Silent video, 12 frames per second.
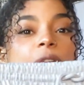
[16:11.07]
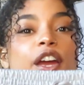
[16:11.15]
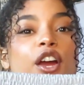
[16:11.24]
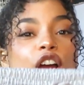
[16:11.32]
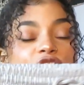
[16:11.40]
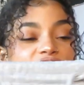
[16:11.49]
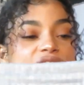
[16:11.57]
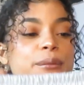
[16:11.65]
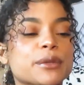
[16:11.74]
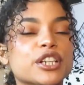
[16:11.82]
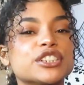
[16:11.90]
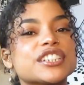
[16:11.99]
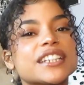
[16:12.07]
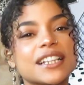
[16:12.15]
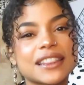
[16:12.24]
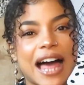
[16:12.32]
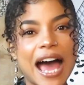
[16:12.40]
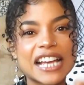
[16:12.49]
pair are similar to the
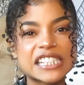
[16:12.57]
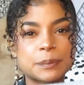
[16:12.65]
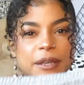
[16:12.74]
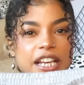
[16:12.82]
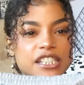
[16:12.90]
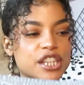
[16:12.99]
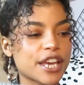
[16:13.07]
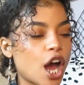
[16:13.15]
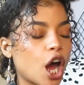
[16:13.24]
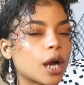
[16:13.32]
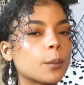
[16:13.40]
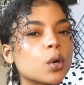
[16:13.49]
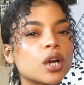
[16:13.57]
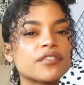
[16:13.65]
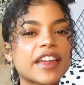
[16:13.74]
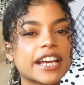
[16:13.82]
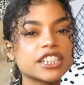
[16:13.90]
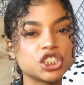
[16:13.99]
last because they are more of
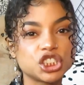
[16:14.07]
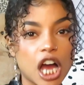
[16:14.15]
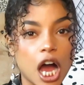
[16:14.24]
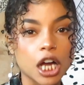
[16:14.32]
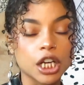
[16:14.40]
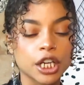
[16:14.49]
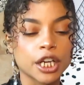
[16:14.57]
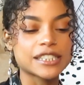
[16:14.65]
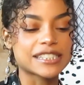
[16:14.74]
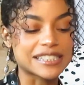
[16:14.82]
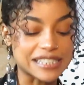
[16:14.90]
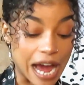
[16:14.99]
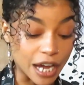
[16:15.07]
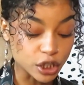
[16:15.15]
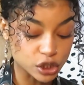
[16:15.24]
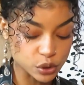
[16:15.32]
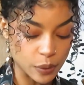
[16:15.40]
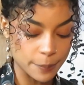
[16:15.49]
like a jogger
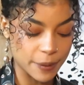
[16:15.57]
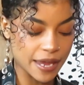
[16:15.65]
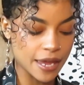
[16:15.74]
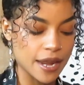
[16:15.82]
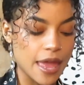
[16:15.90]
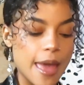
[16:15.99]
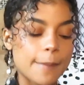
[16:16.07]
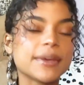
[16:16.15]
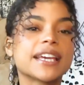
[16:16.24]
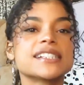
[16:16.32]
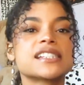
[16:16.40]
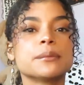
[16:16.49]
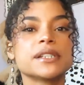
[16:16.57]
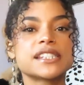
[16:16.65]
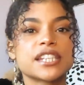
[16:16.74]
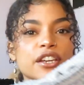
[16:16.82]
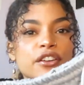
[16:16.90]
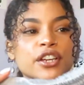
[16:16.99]
style sweatpant because the
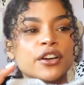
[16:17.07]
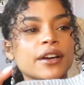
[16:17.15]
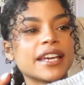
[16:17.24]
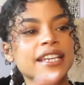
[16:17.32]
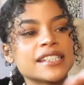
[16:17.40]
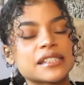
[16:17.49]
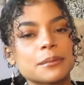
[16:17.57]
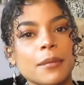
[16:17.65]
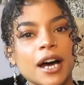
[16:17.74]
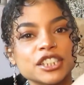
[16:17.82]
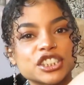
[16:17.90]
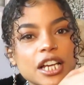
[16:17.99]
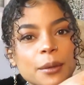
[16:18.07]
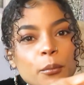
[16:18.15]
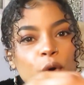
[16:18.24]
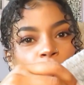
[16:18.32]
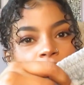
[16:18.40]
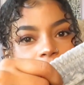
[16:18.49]
material is much
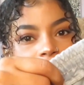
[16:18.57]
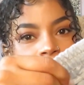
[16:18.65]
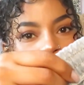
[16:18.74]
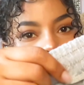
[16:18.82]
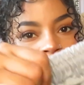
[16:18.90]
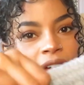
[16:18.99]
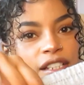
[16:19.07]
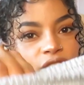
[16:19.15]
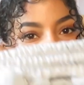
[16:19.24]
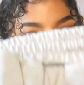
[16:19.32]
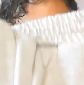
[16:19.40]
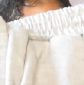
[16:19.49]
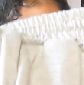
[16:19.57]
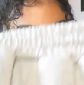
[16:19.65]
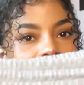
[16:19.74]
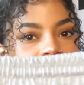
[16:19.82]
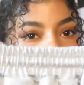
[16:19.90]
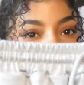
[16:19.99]
more lightweight as you guys
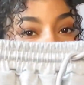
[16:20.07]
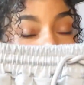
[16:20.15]
can